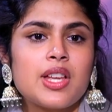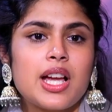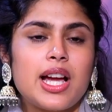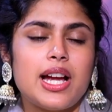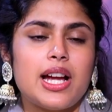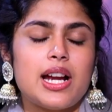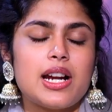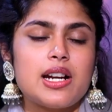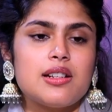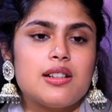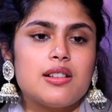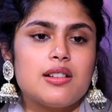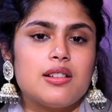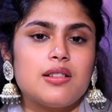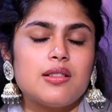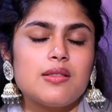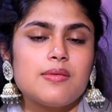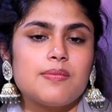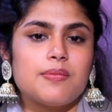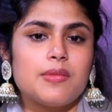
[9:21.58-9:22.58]
And
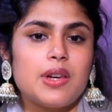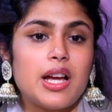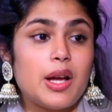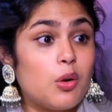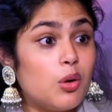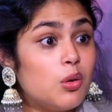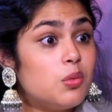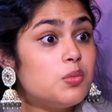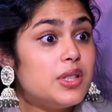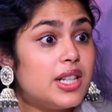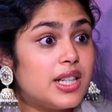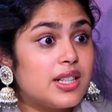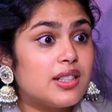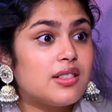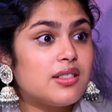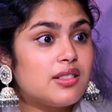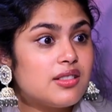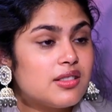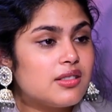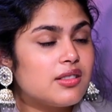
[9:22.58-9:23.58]
I hope that
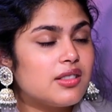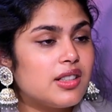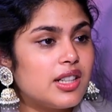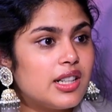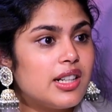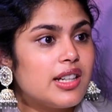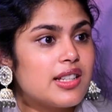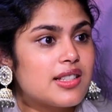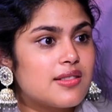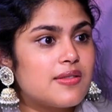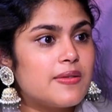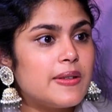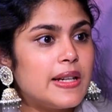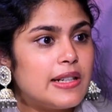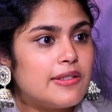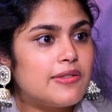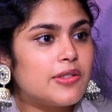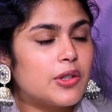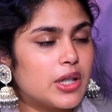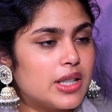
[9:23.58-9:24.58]
it does well
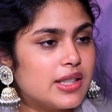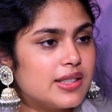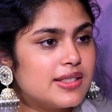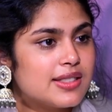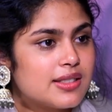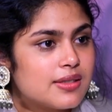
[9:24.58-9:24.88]
for us,